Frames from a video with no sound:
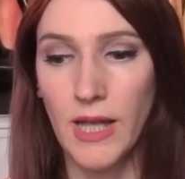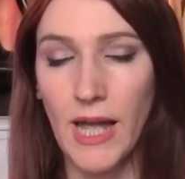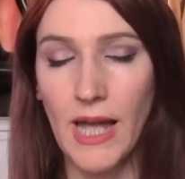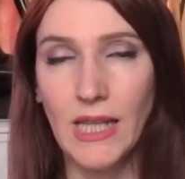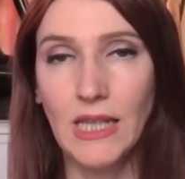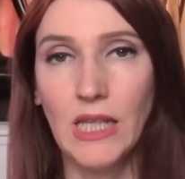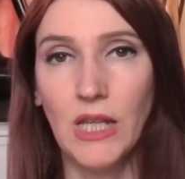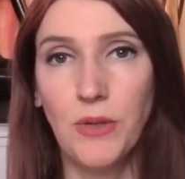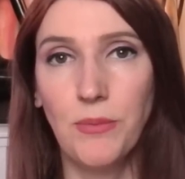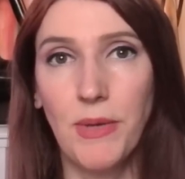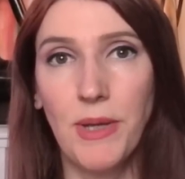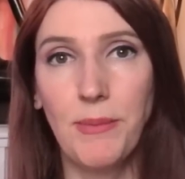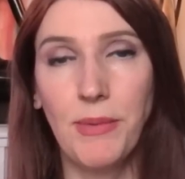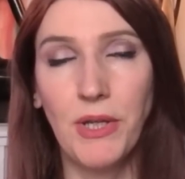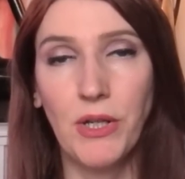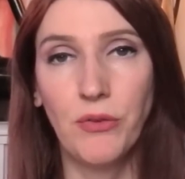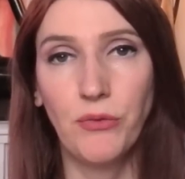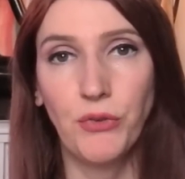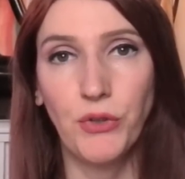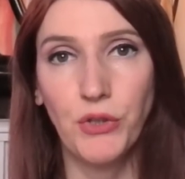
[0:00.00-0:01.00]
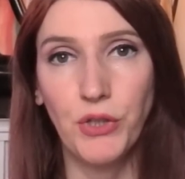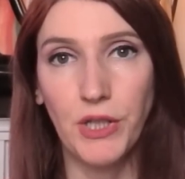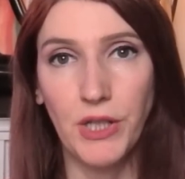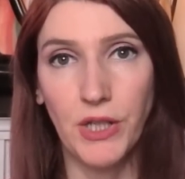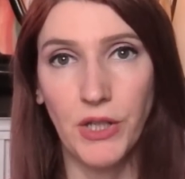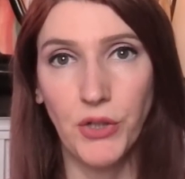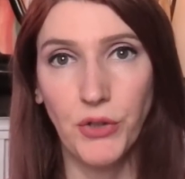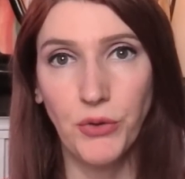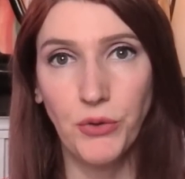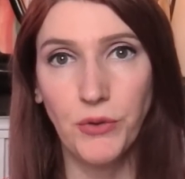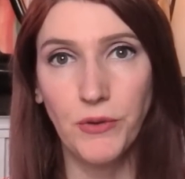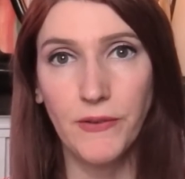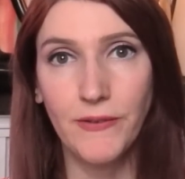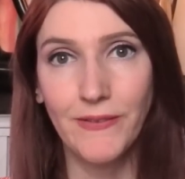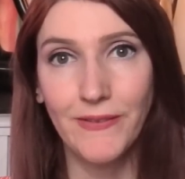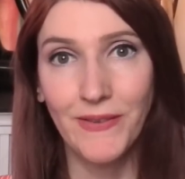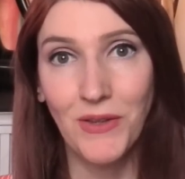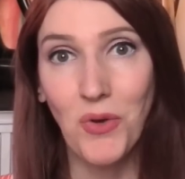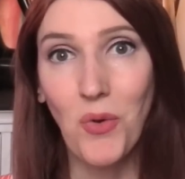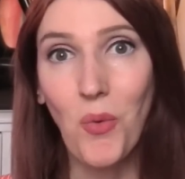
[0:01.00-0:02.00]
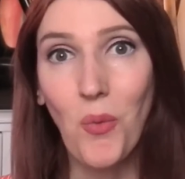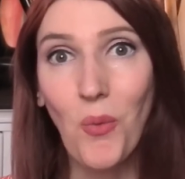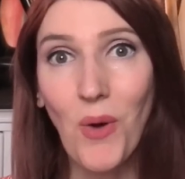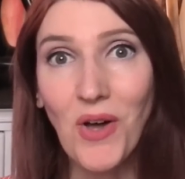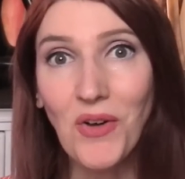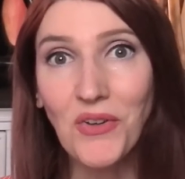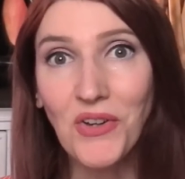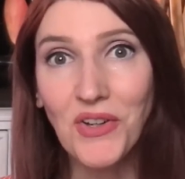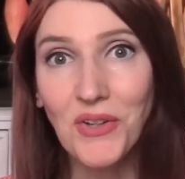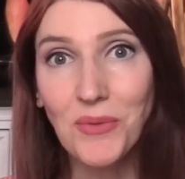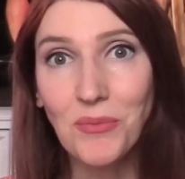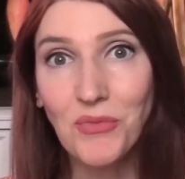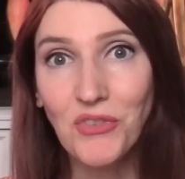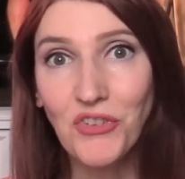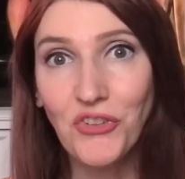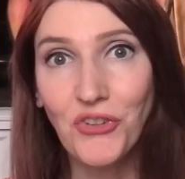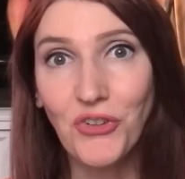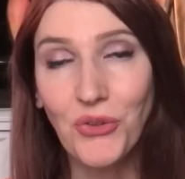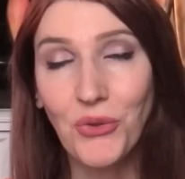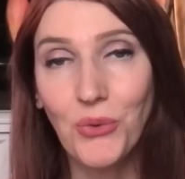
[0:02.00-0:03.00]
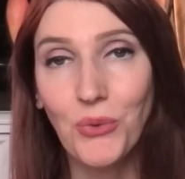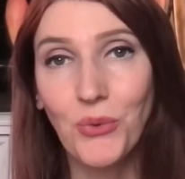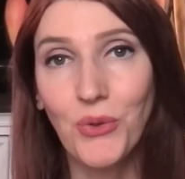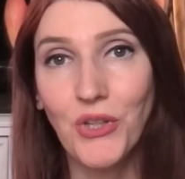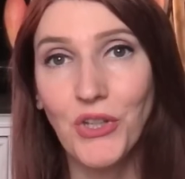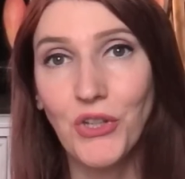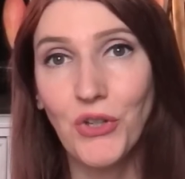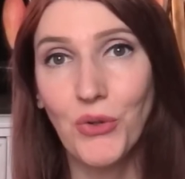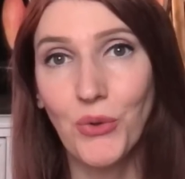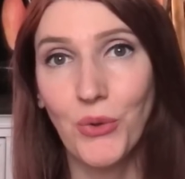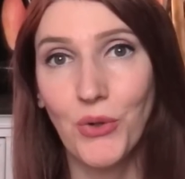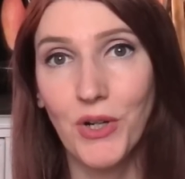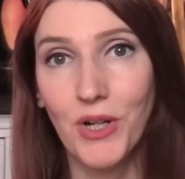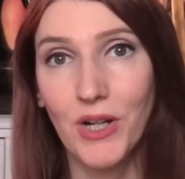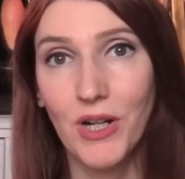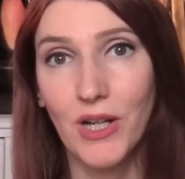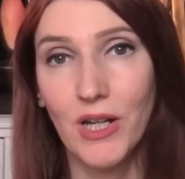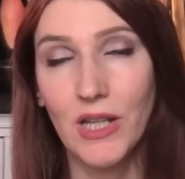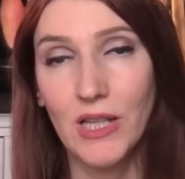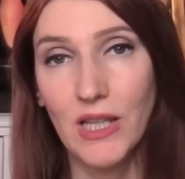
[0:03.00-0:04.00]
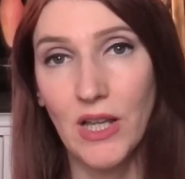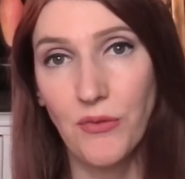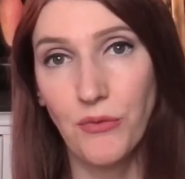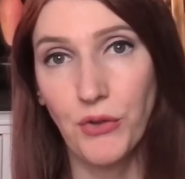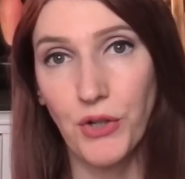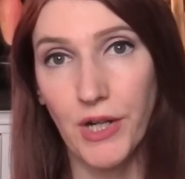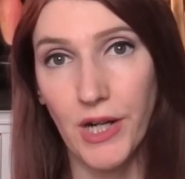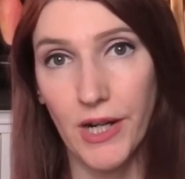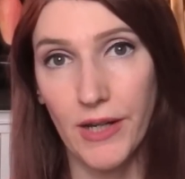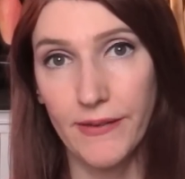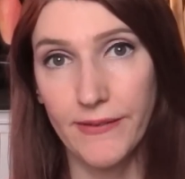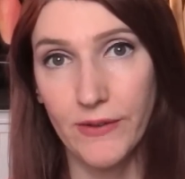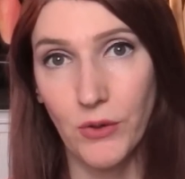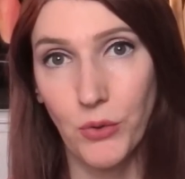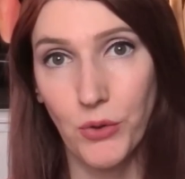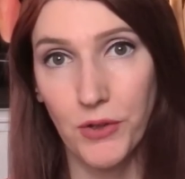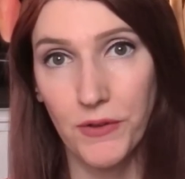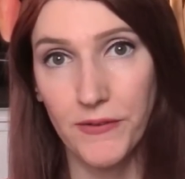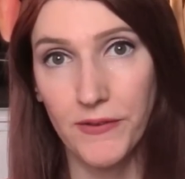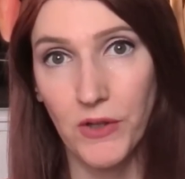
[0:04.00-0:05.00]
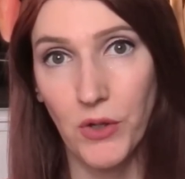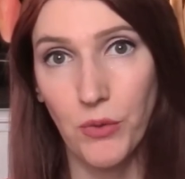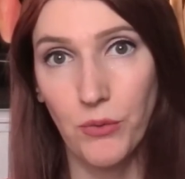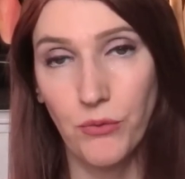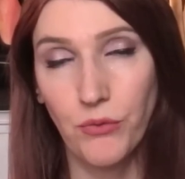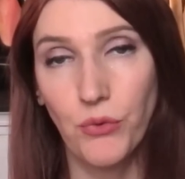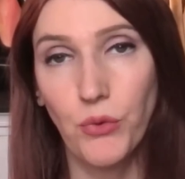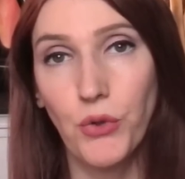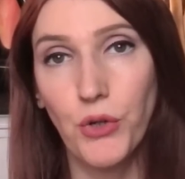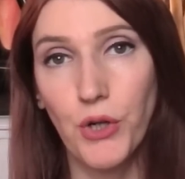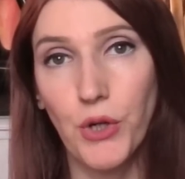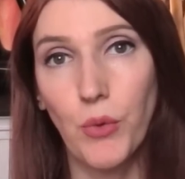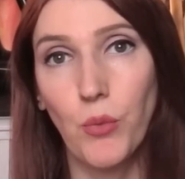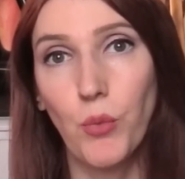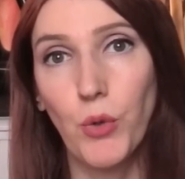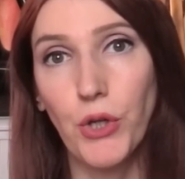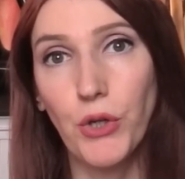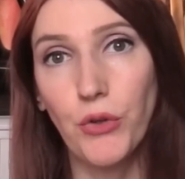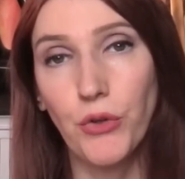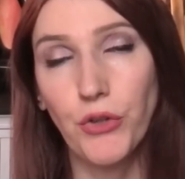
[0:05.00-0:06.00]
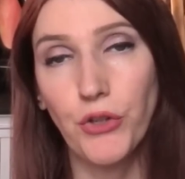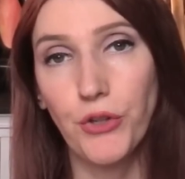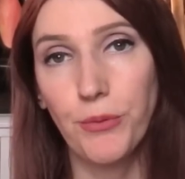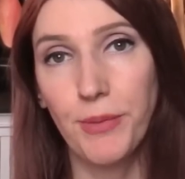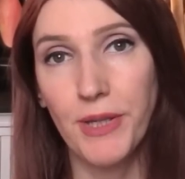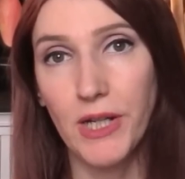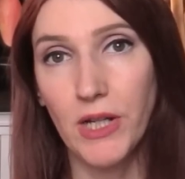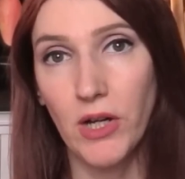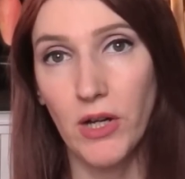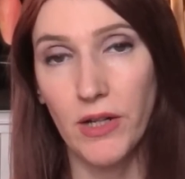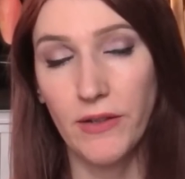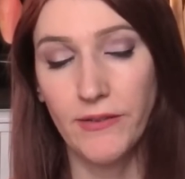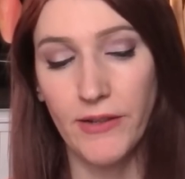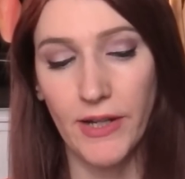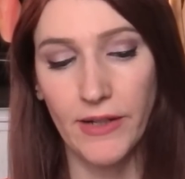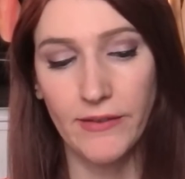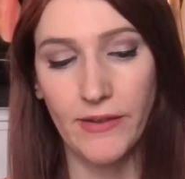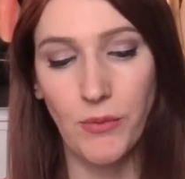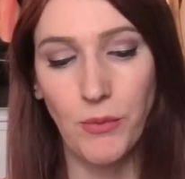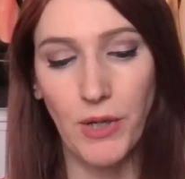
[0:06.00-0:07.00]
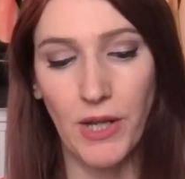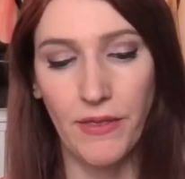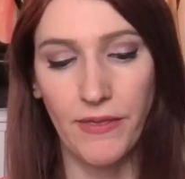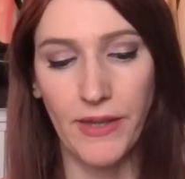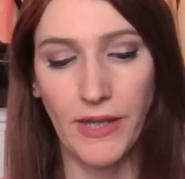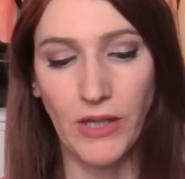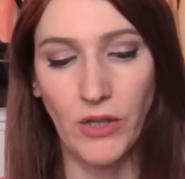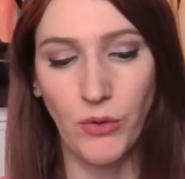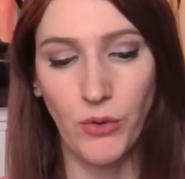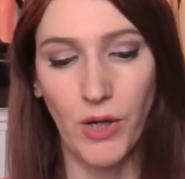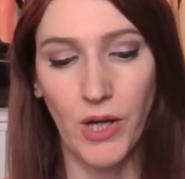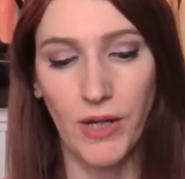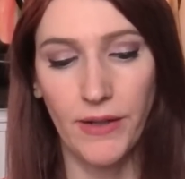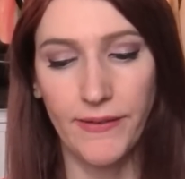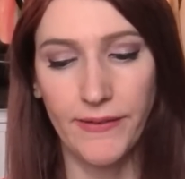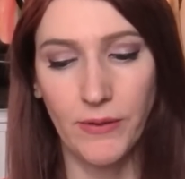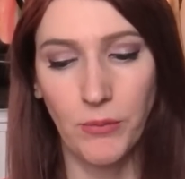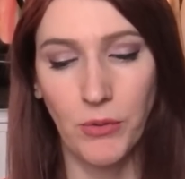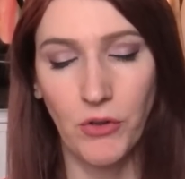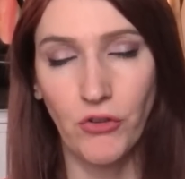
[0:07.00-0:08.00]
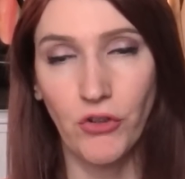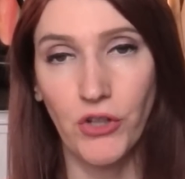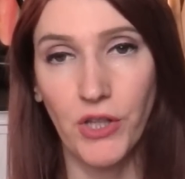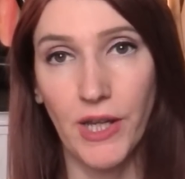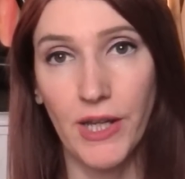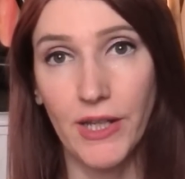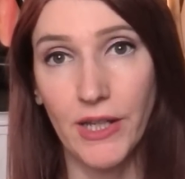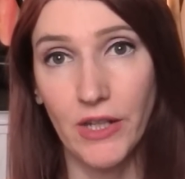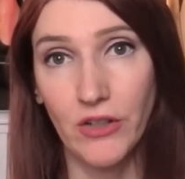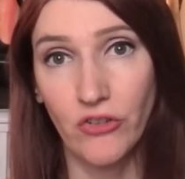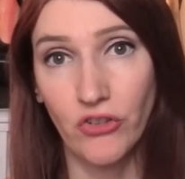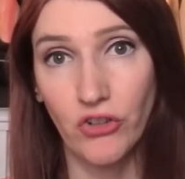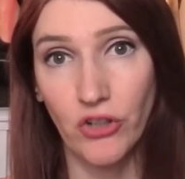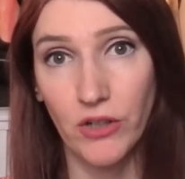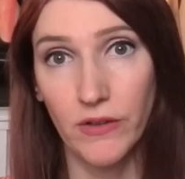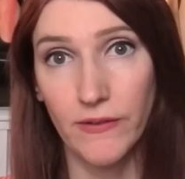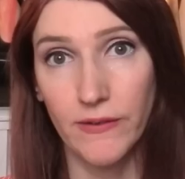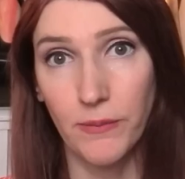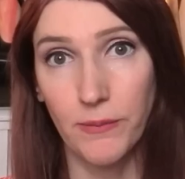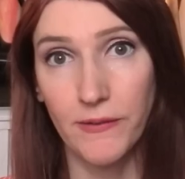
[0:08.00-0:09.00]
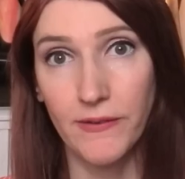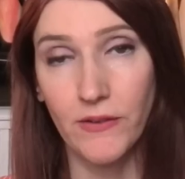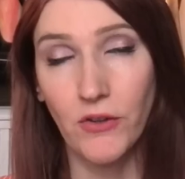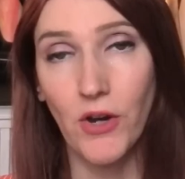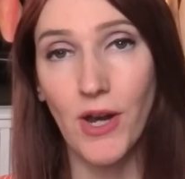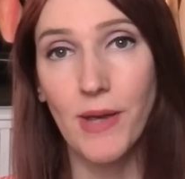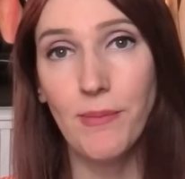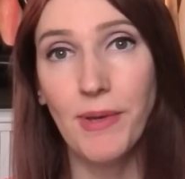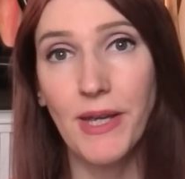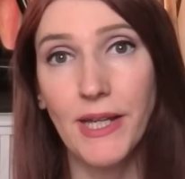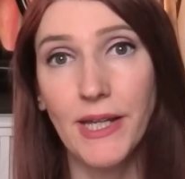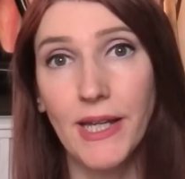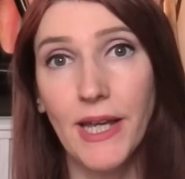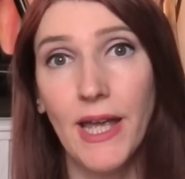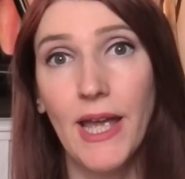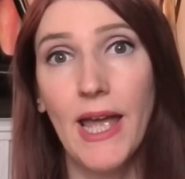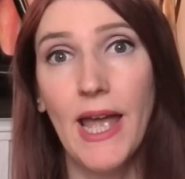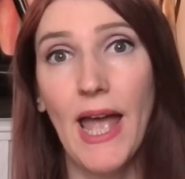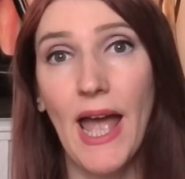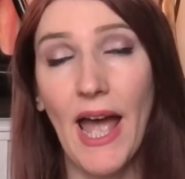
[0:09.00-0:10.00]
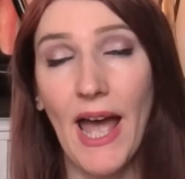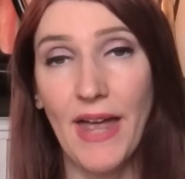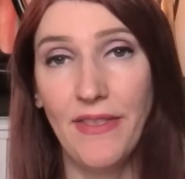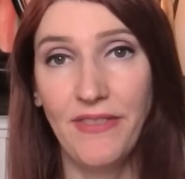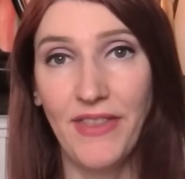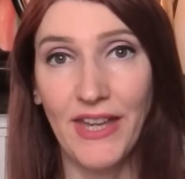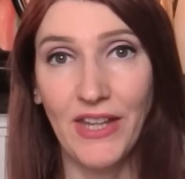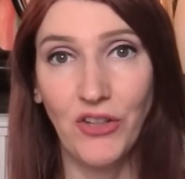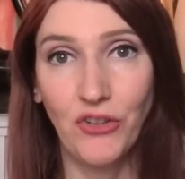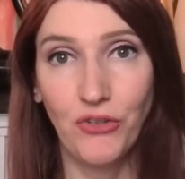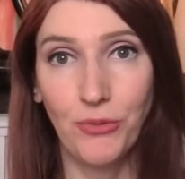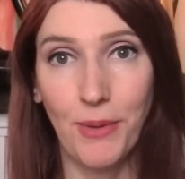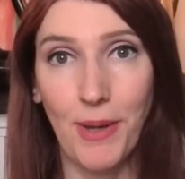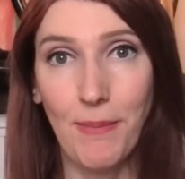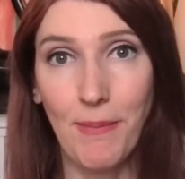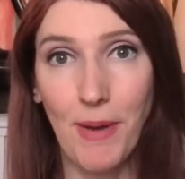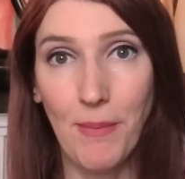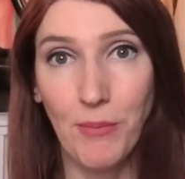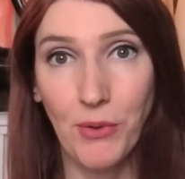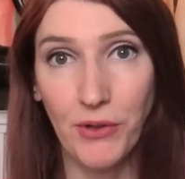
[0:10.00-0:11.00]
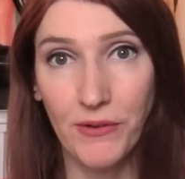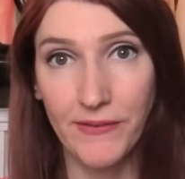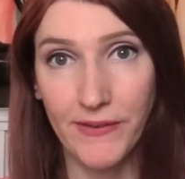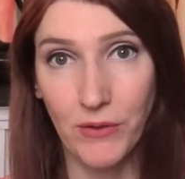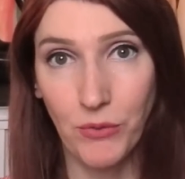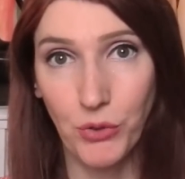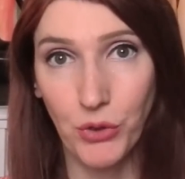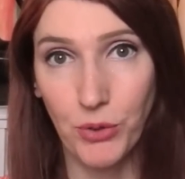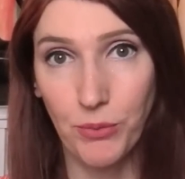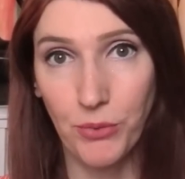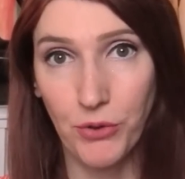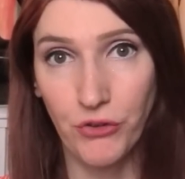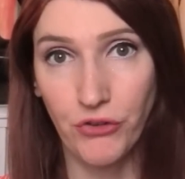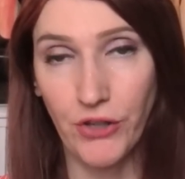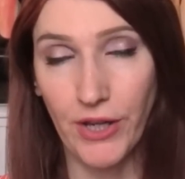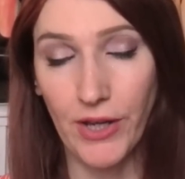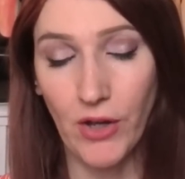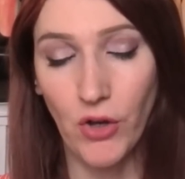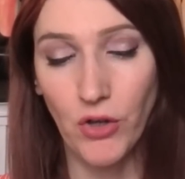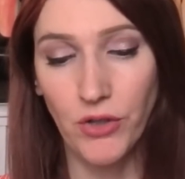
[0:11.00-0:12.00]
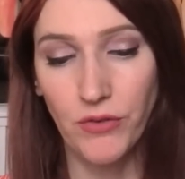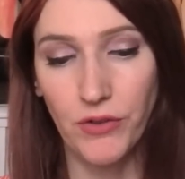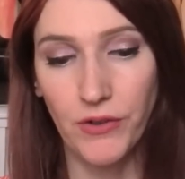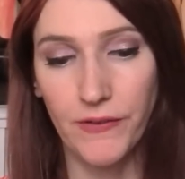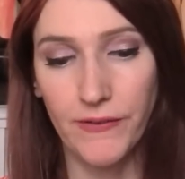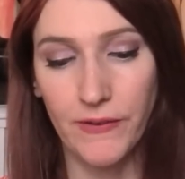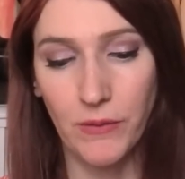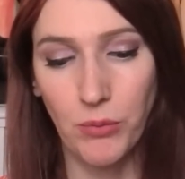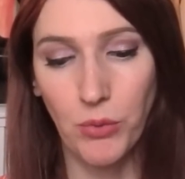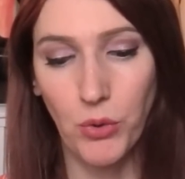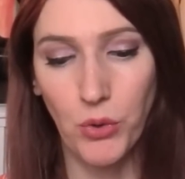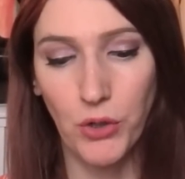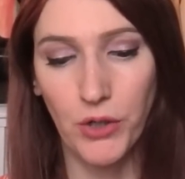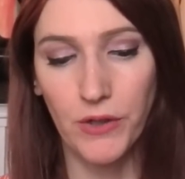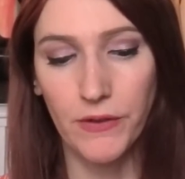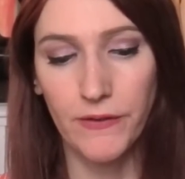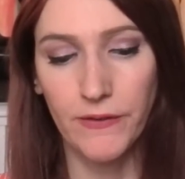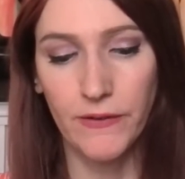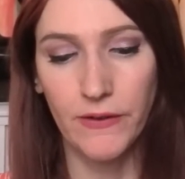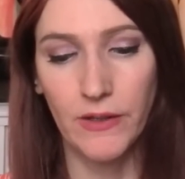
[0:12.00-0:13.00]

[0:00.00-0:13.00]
Hello, my beautiful Leos. Welcome to your love forecast horoscope for Will There Be Contact. I want to thank you guys so much for liking, sharing, subscribing, and thank you to my members. I really appreciate all of your support.